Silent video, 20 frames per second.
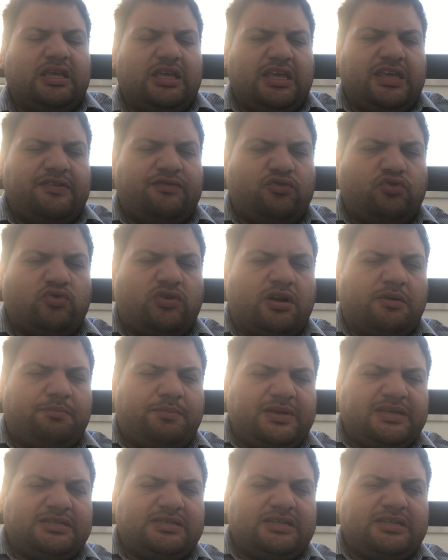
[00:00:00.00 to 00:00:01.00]
if your
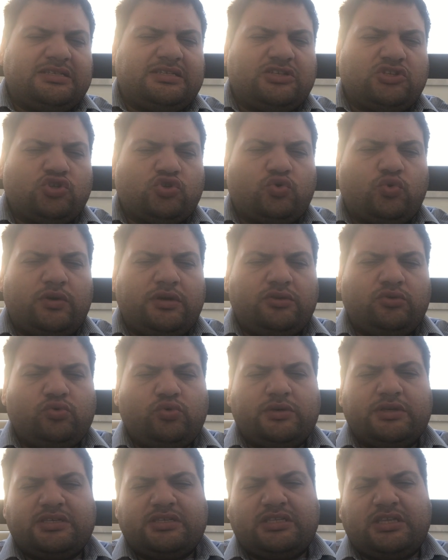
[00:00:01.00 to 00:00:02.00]
business is going
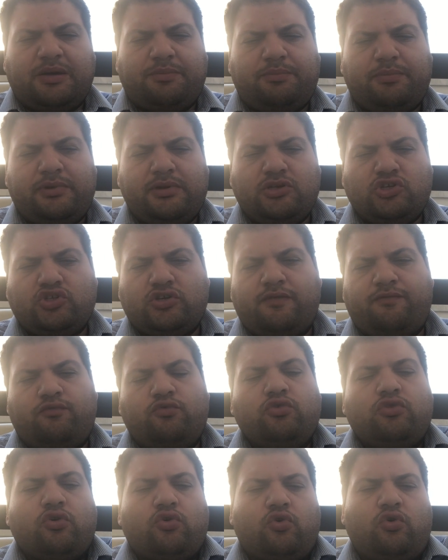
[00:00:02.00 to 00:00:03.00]
to establish a
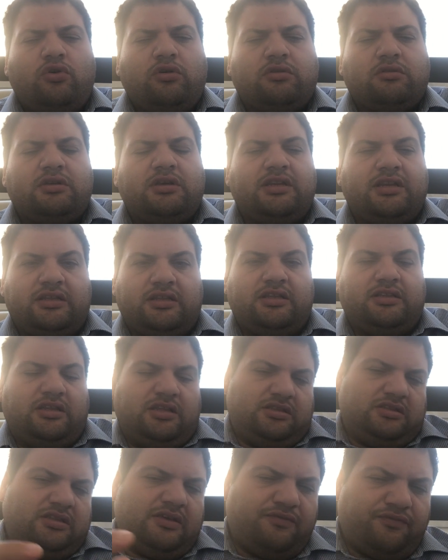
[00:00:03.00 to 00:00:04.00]
foothold in a, in
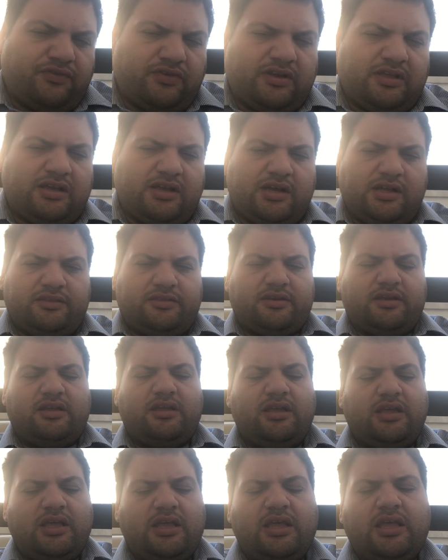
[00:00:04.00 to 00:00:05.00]
a different country.
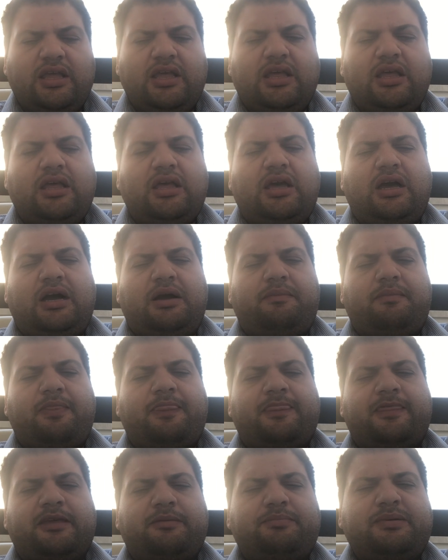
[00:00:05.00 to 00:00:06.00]
Uh,
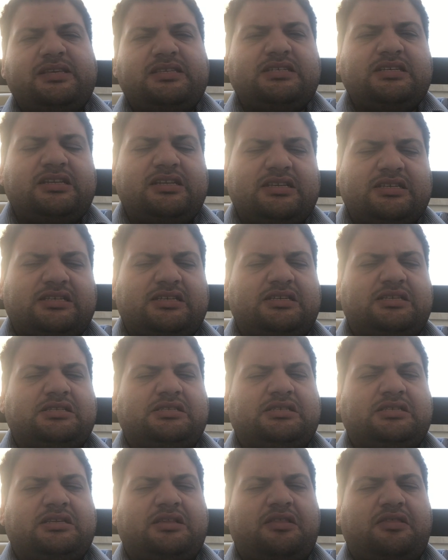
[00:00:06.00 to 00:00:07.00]
the
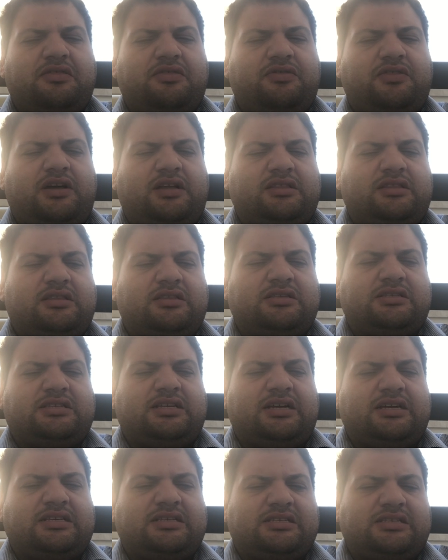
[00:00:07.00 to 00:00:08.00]
businesses that
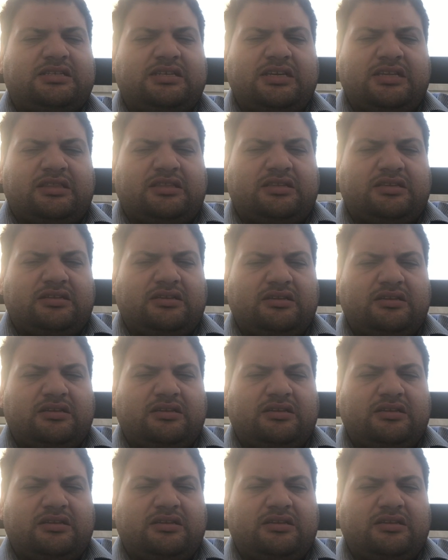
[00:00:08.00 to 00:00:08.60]
succeed